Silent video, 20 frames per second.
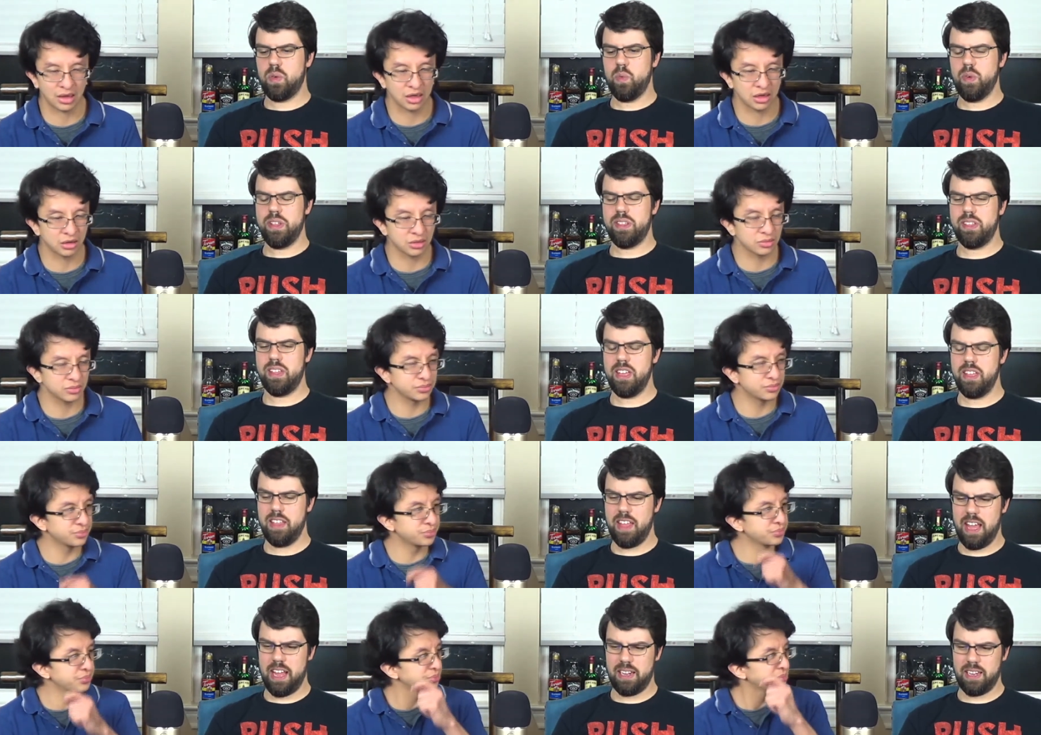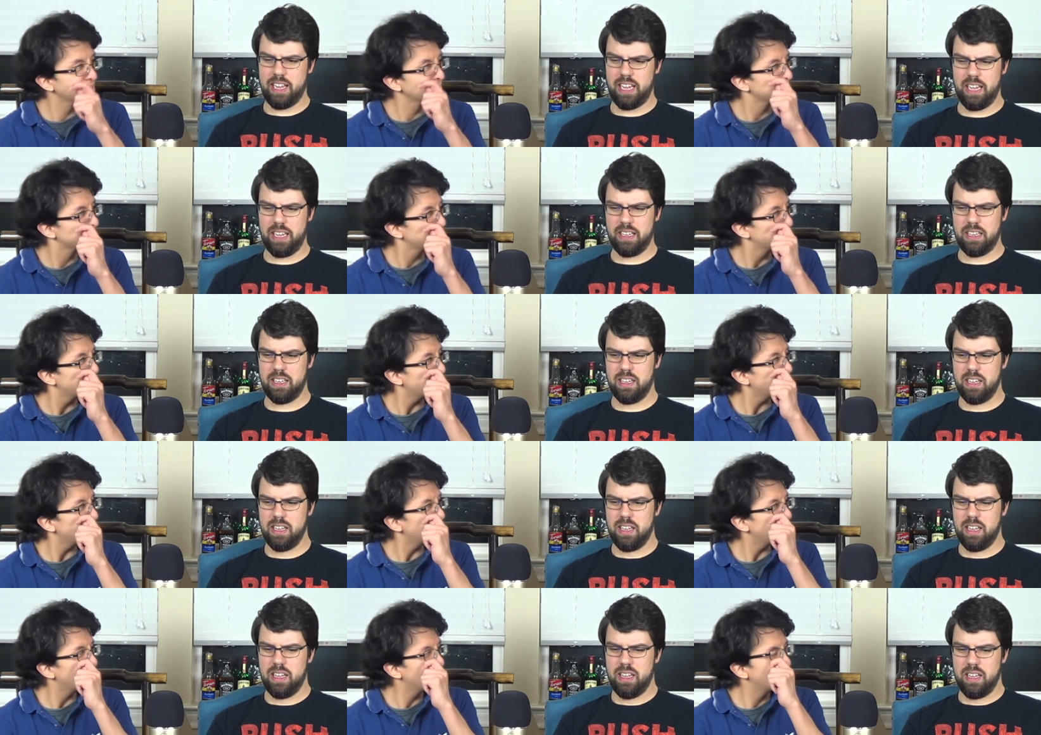Speaker 1: whiskey that like
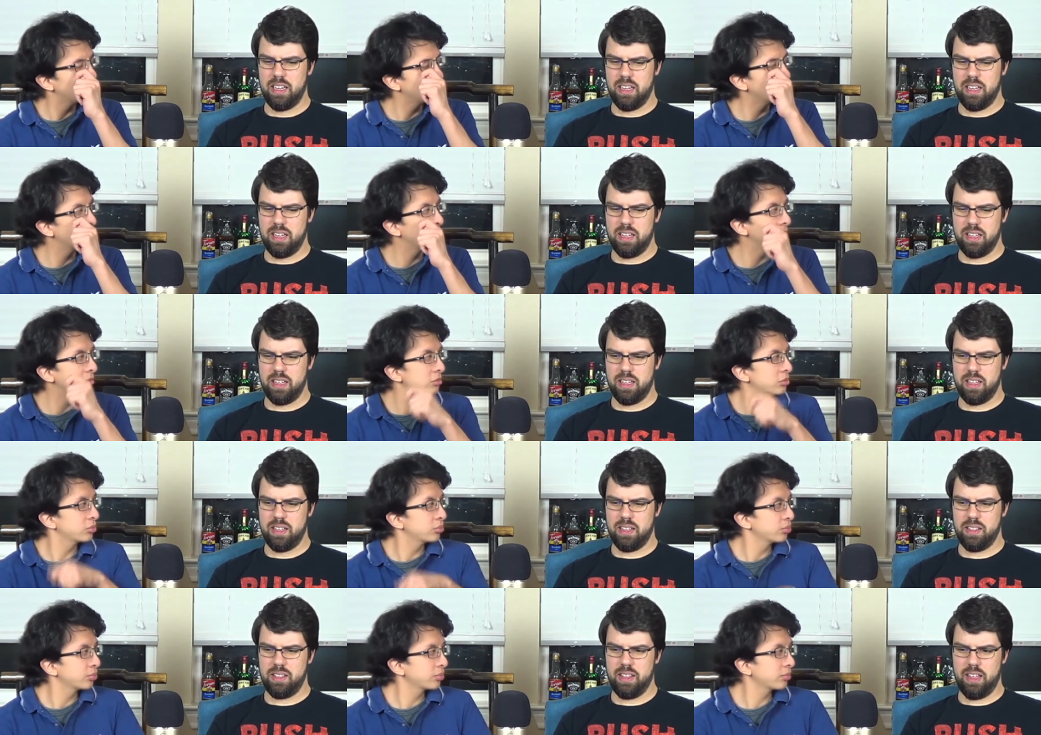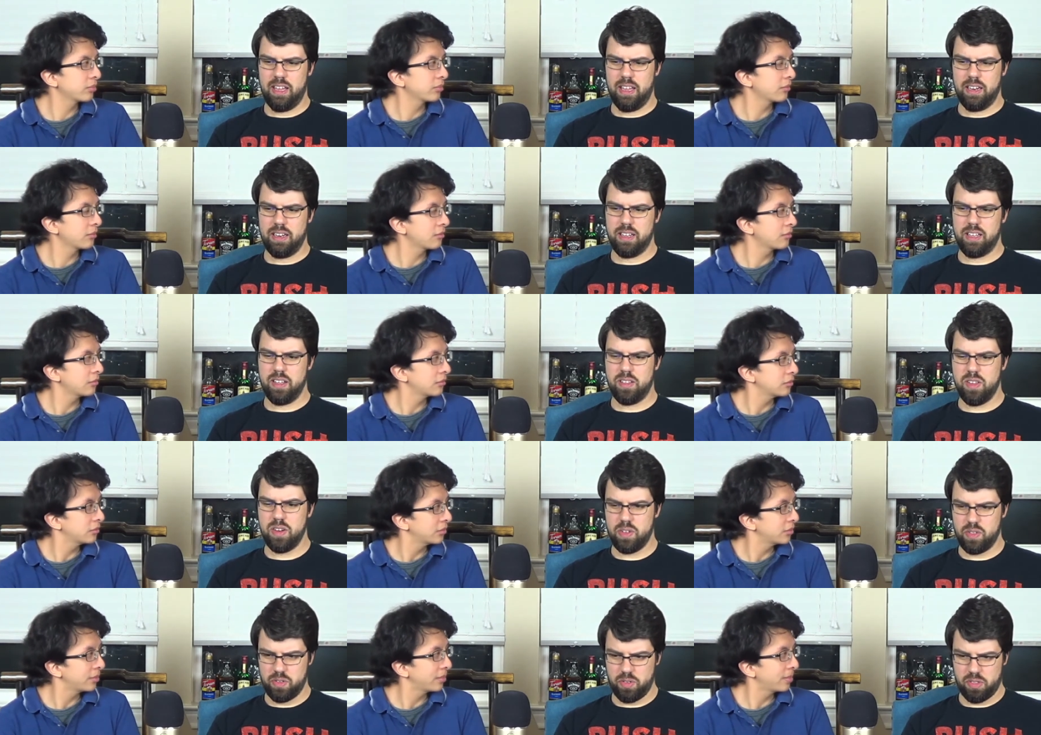that because you
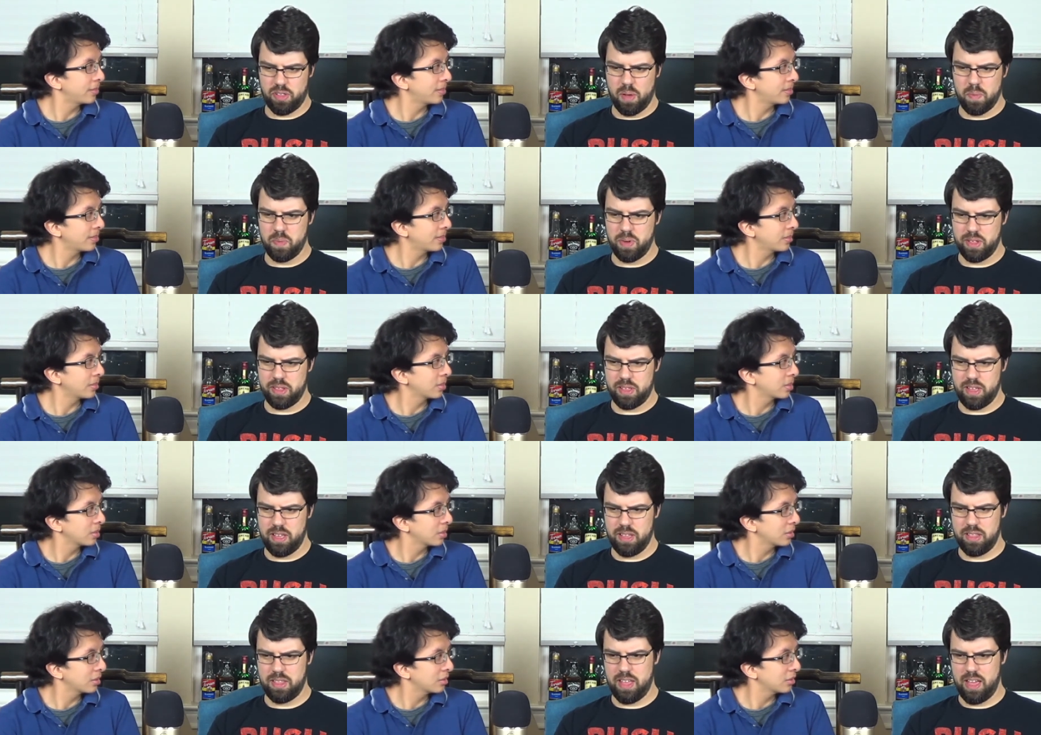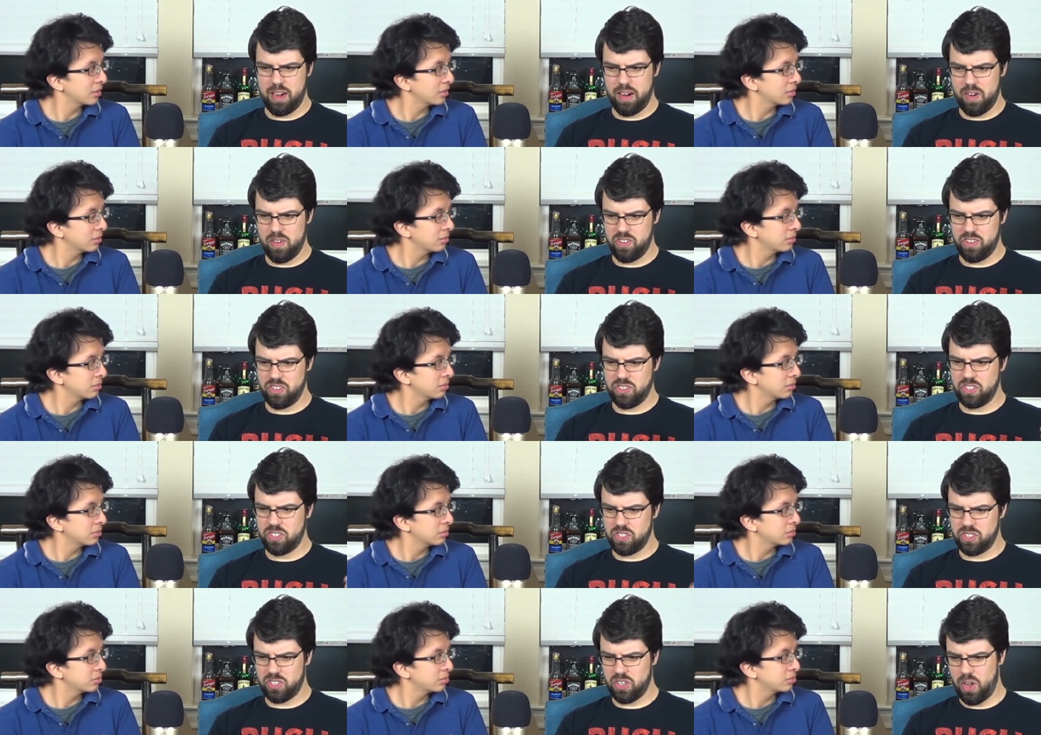know there's some whiskeys that are
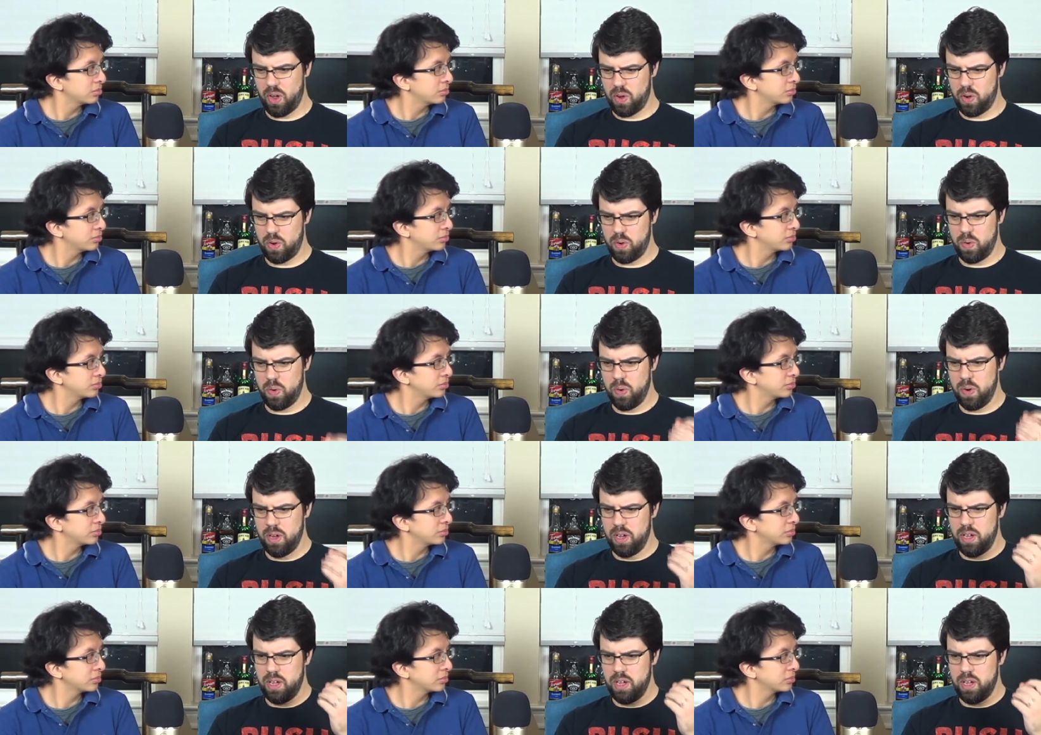just so